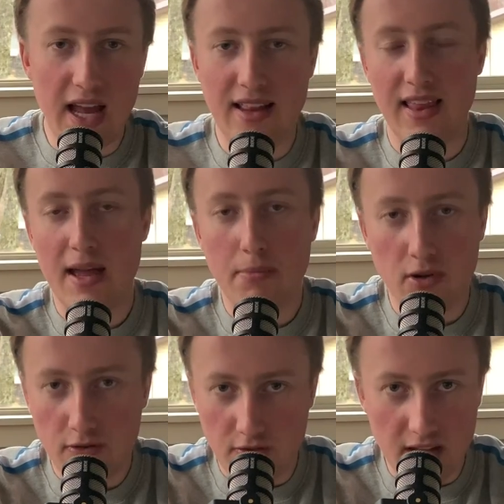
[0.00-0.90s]
at
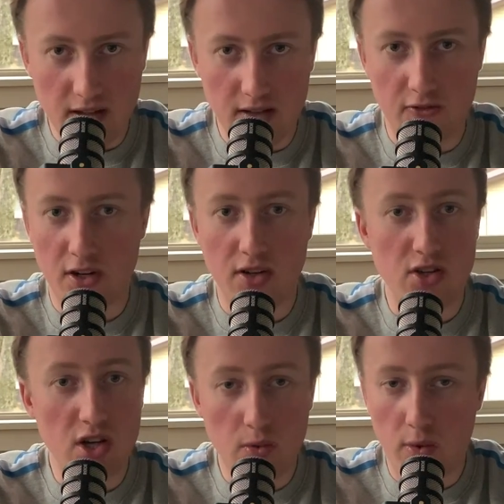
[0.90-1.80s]
Lambeau Field for your
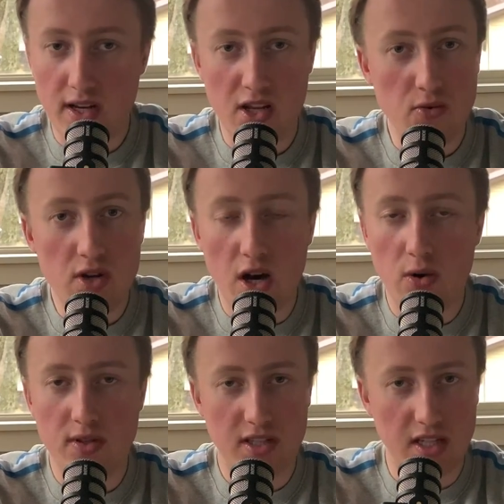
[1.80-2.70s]
what you
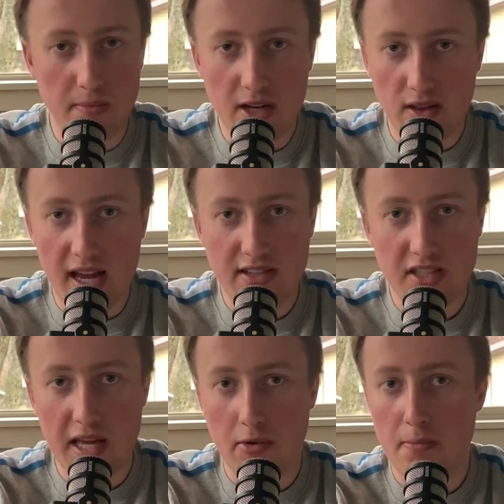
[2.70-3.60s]
know is going to be your last
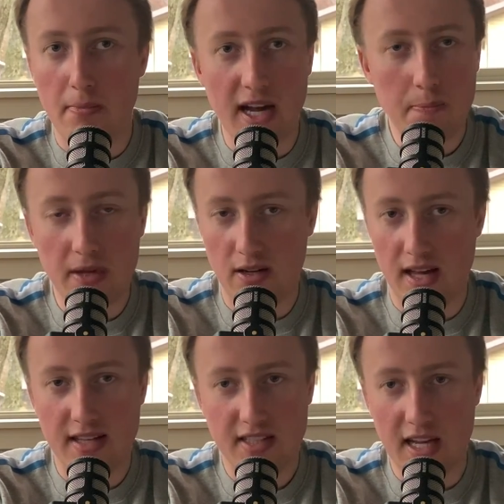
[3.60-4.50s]
game or might be your
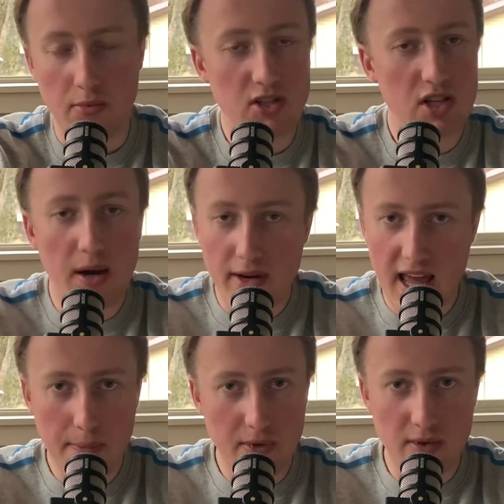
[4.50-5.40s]
last game. We saw what
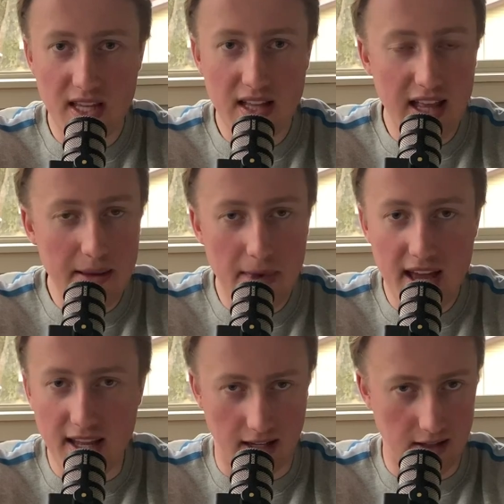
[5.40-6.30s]
happened with Eli
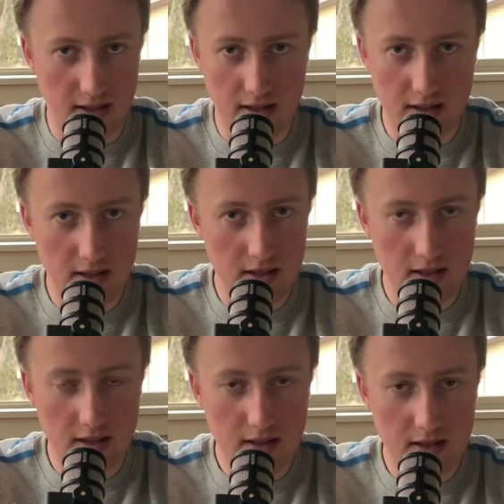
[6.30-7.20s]
Manning.
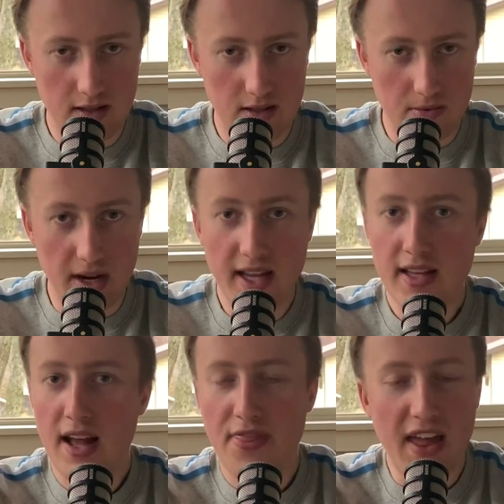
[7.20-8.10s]
Right?
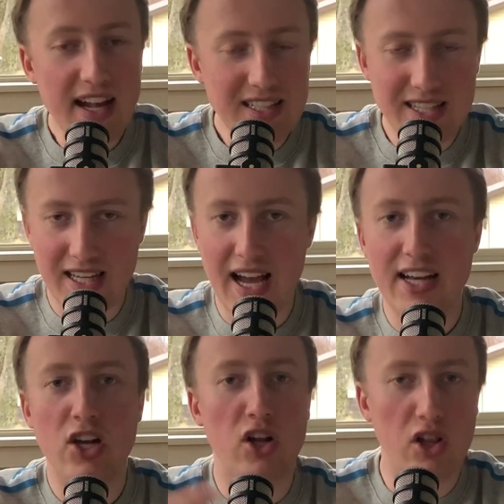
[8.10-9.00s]
That's the kind
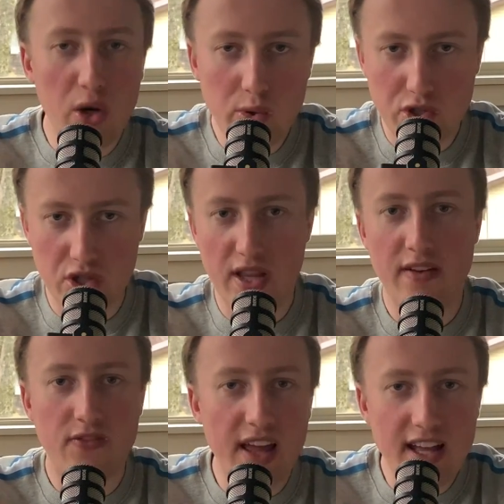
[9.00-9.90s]
of closure that
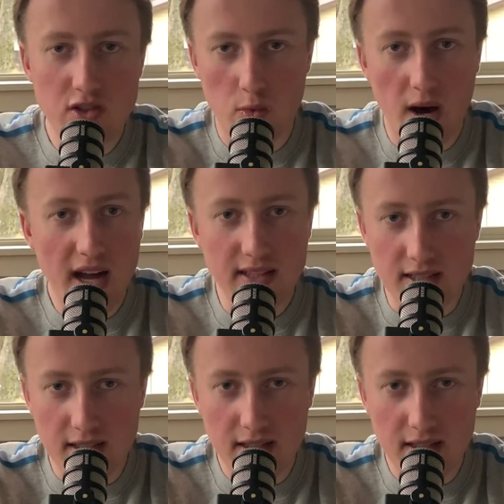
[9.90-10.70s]
fans want.